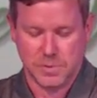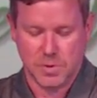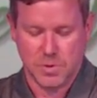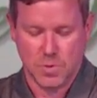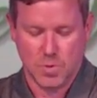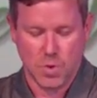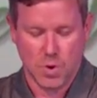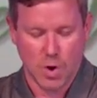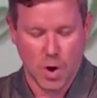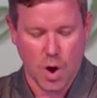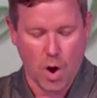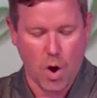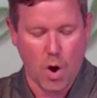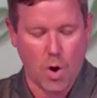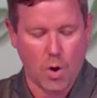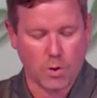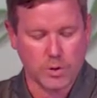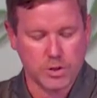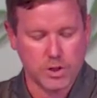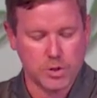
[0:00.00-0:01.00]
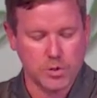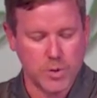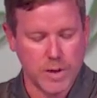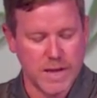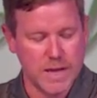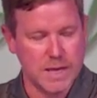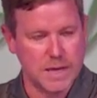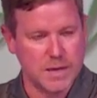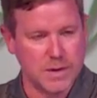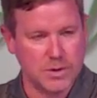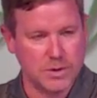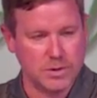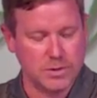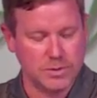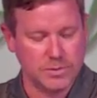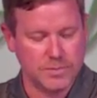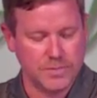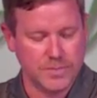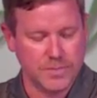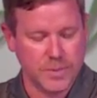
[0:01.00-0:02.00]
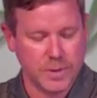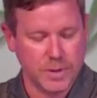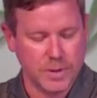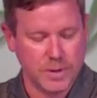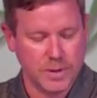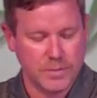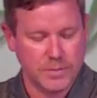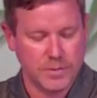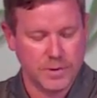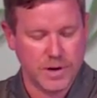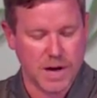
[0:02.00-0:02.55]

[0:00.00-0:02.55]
We're all too eager for